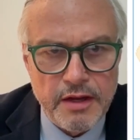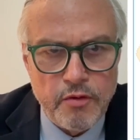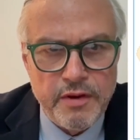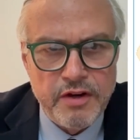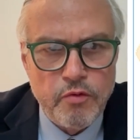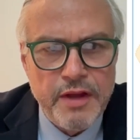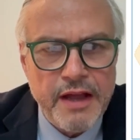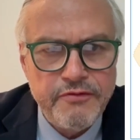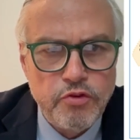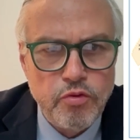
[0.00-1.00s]
when we
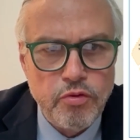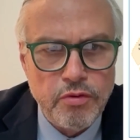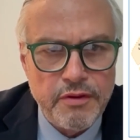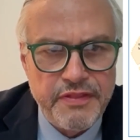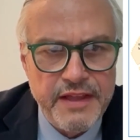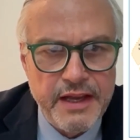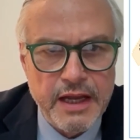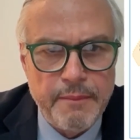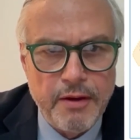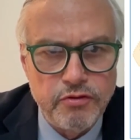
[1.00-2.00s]
have to think
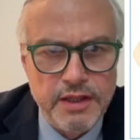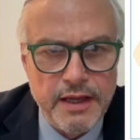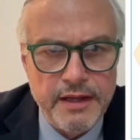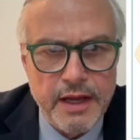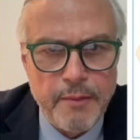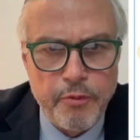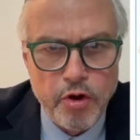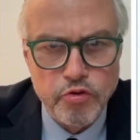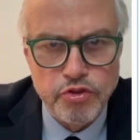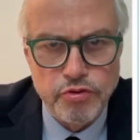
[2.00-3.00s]
about the
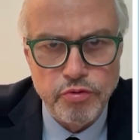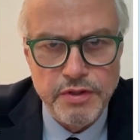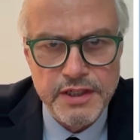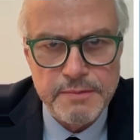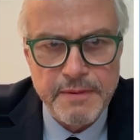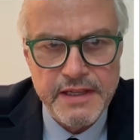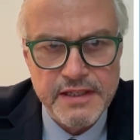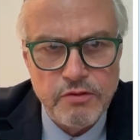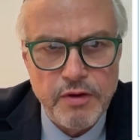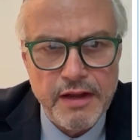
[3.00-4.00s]
approach to this
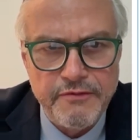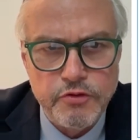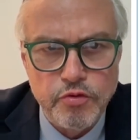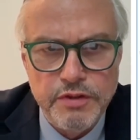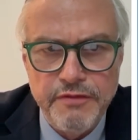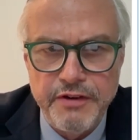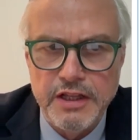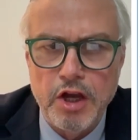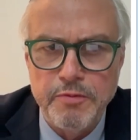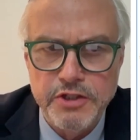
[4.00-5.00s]
patient, we have two
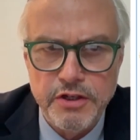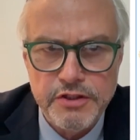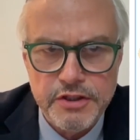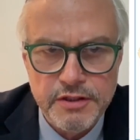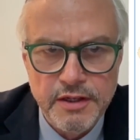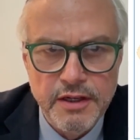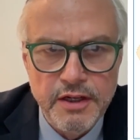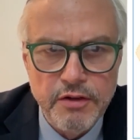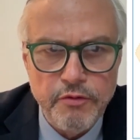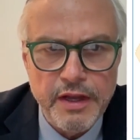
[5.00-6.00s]
different options.
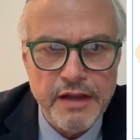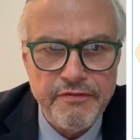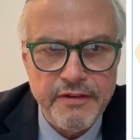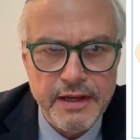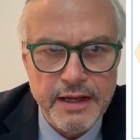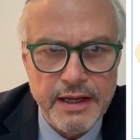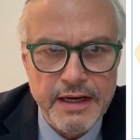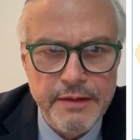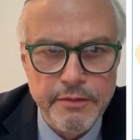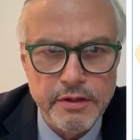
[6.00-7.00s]
We have a
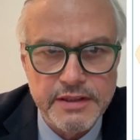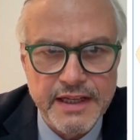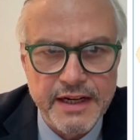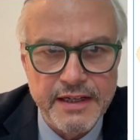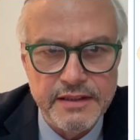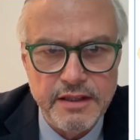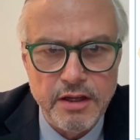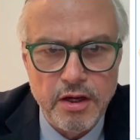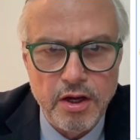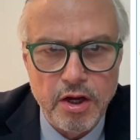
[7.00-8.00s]
liver target
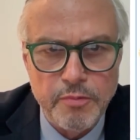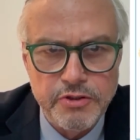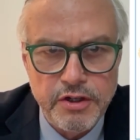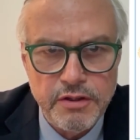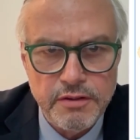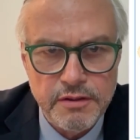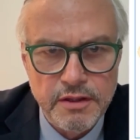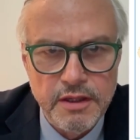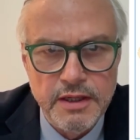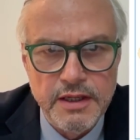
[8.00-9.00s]
option
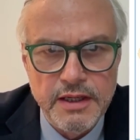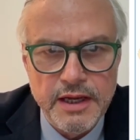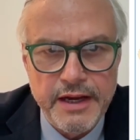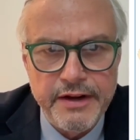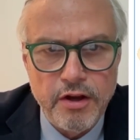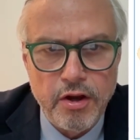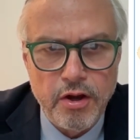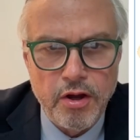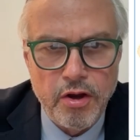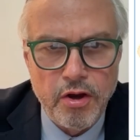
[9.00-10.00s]
and
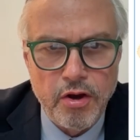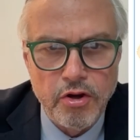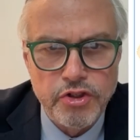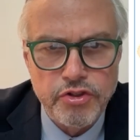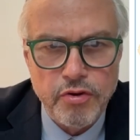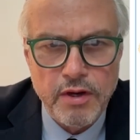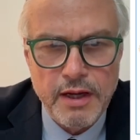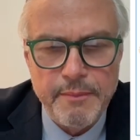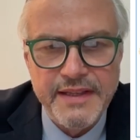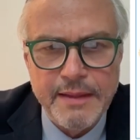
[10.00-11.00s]
also
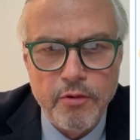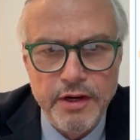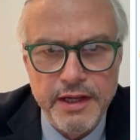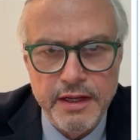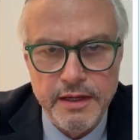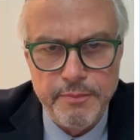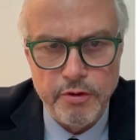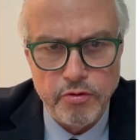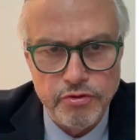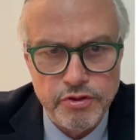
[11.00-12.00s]
a metabolic
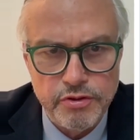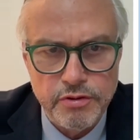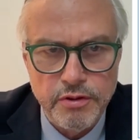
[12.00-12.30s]
approach.